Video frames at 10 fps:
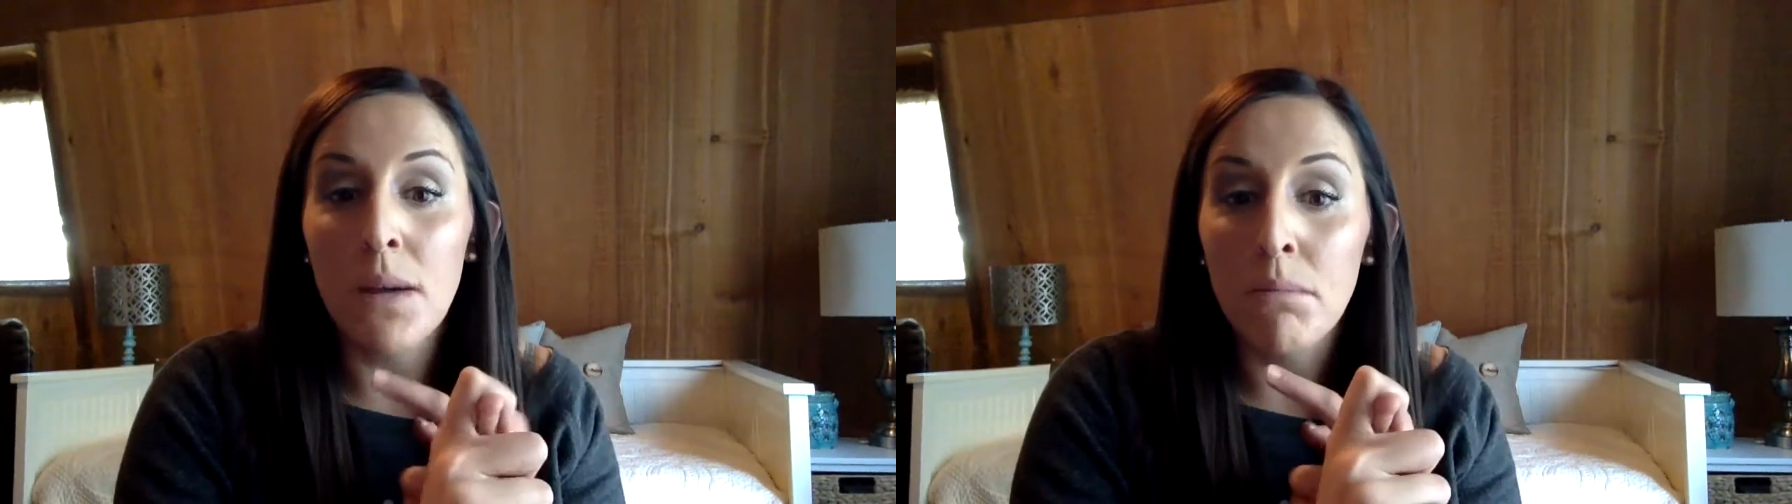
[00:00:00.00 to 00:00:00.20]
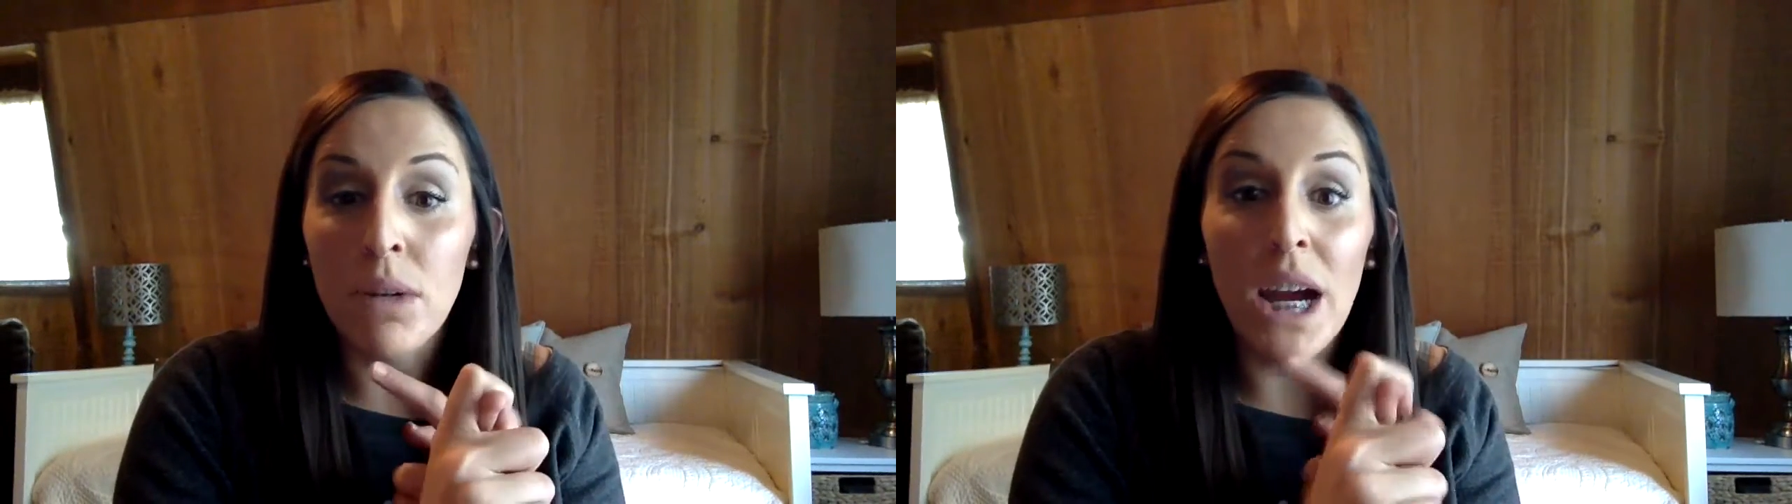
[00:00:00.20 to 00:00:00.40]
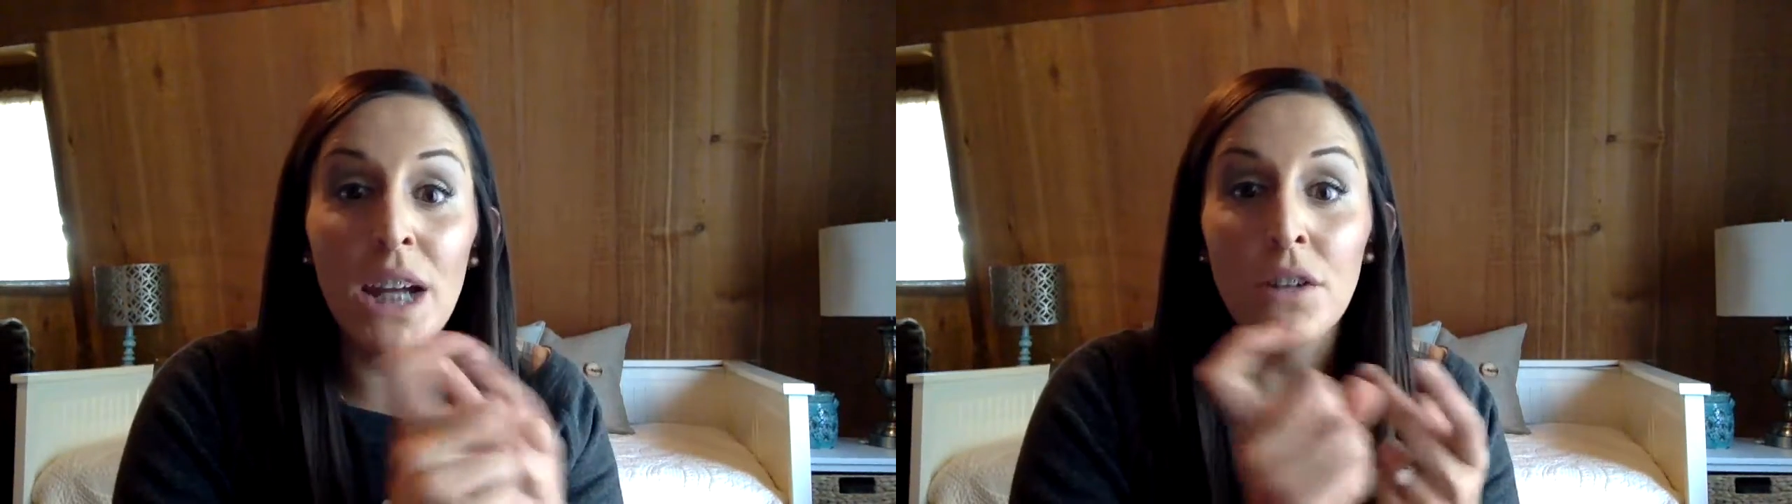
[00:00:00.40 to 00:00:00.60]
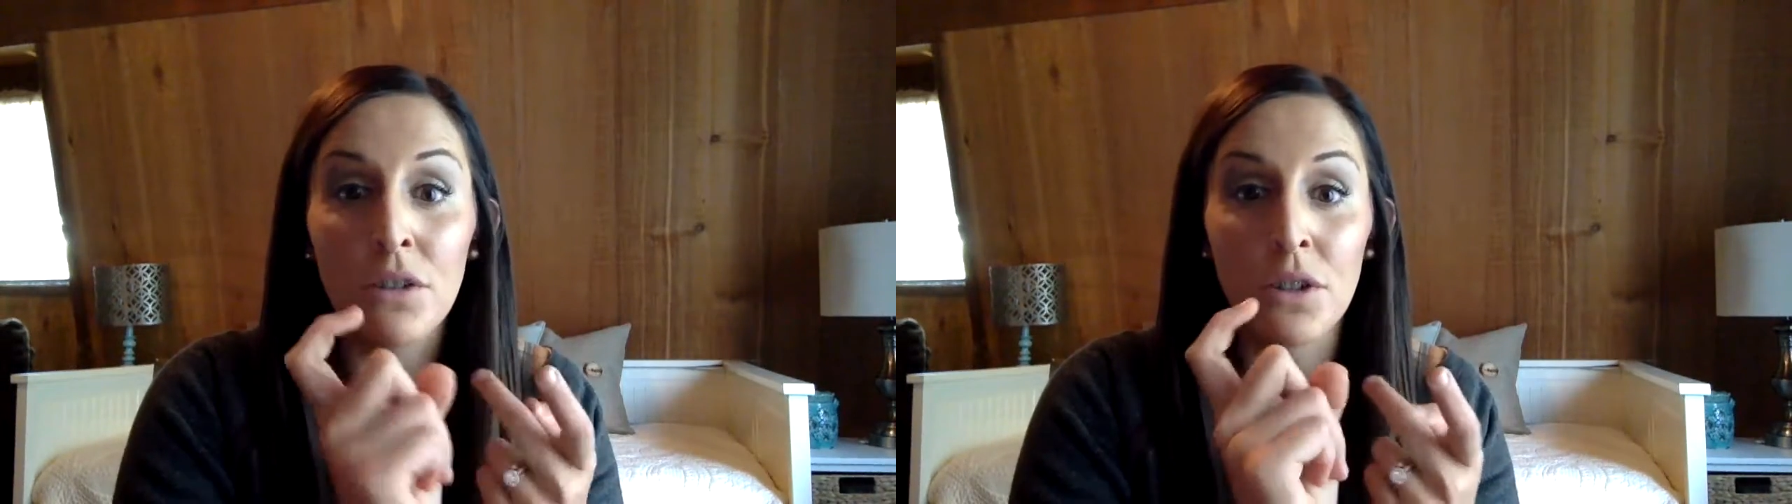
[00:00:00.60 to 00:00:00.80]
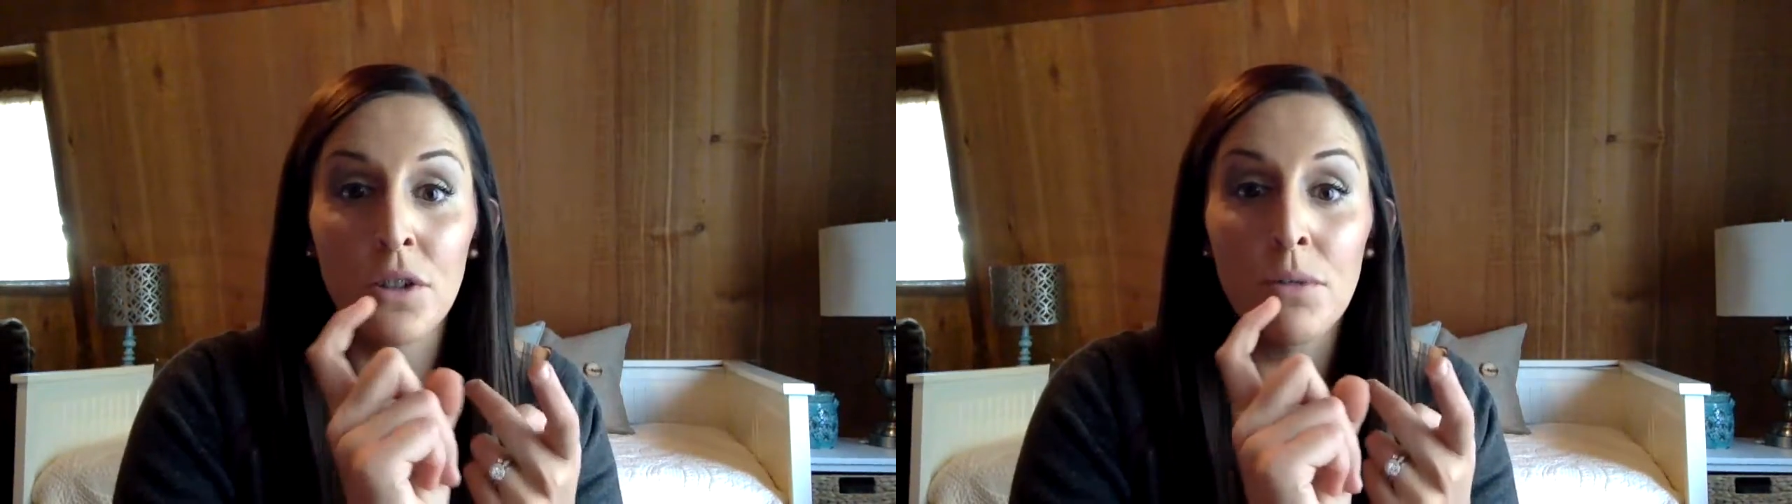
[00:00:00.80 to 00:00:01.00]
bride
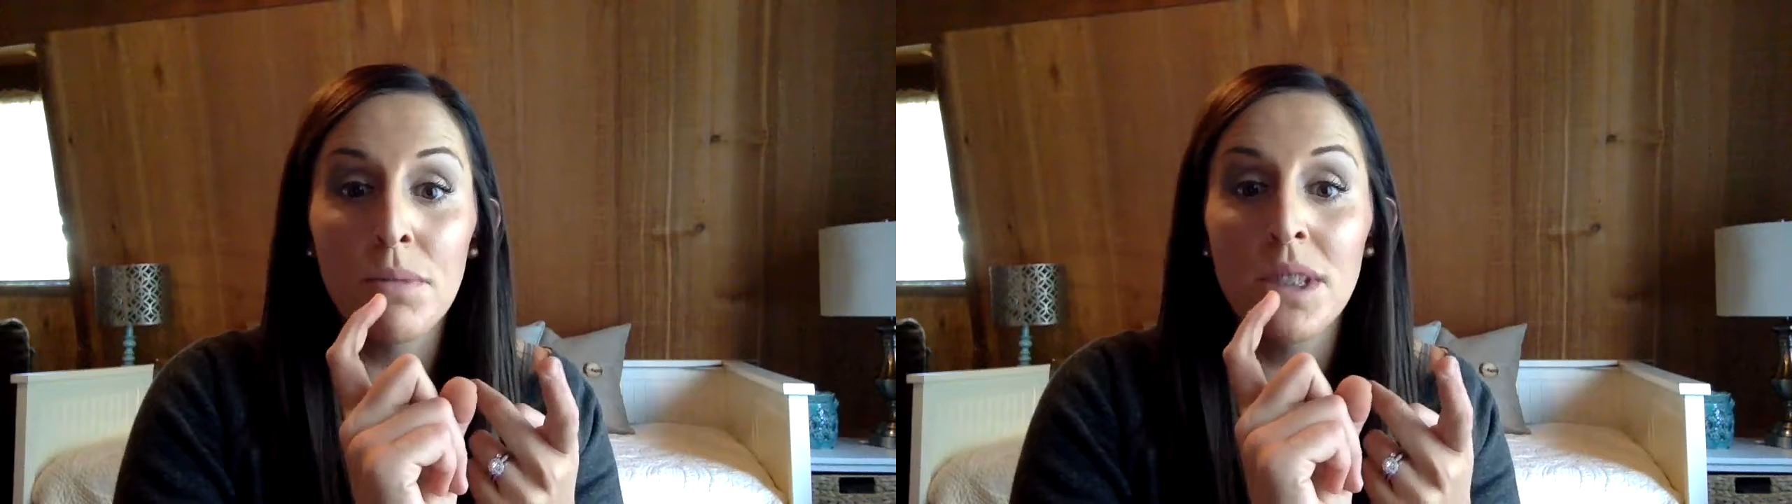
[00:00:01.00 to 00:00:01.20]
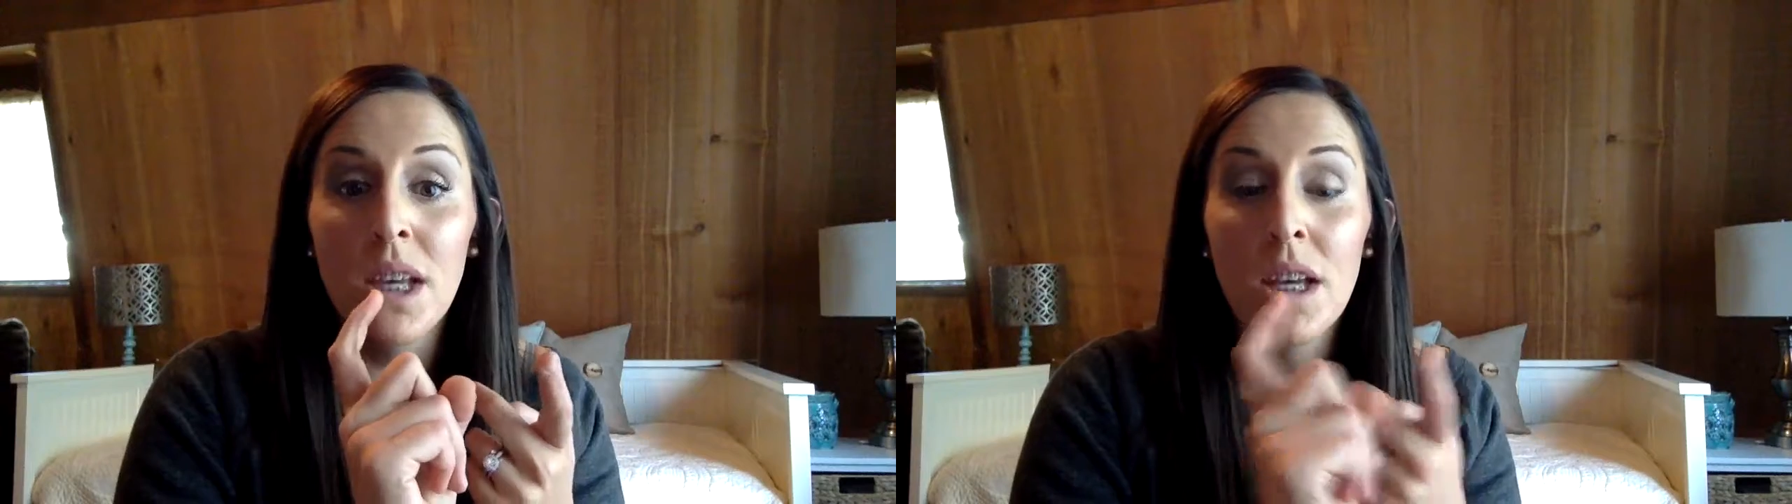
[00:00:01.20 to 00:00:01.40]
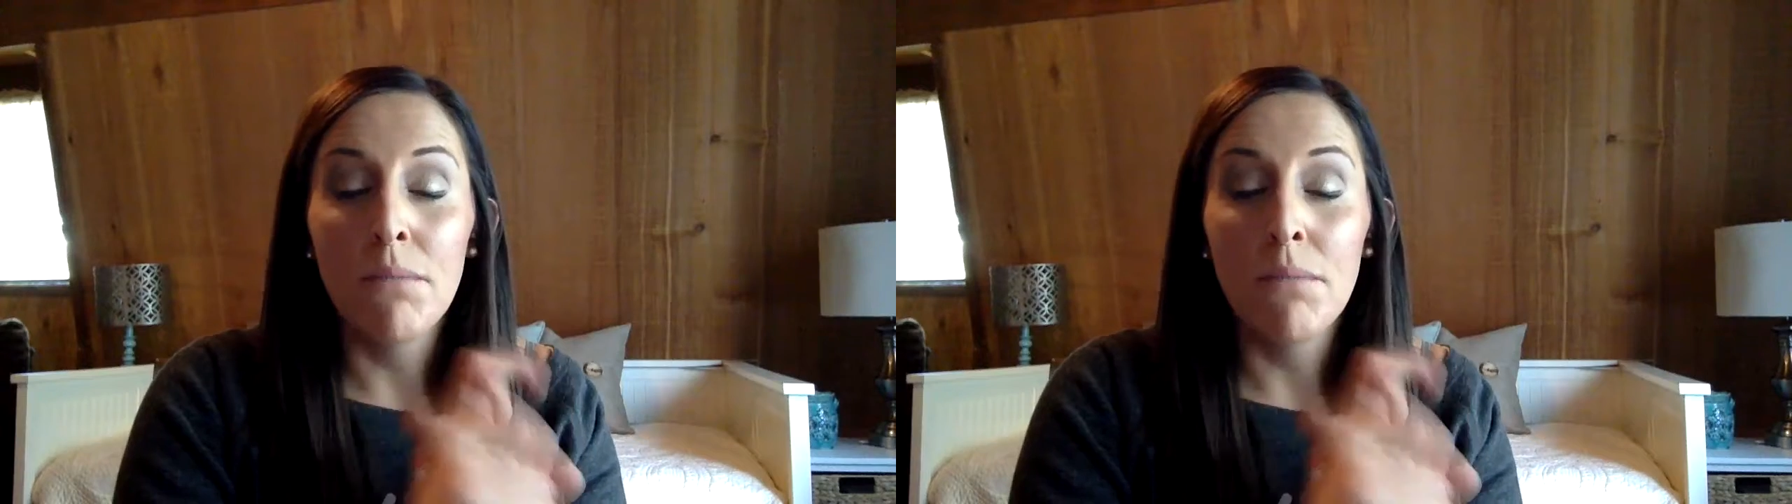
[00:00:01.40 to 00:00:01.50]
groups,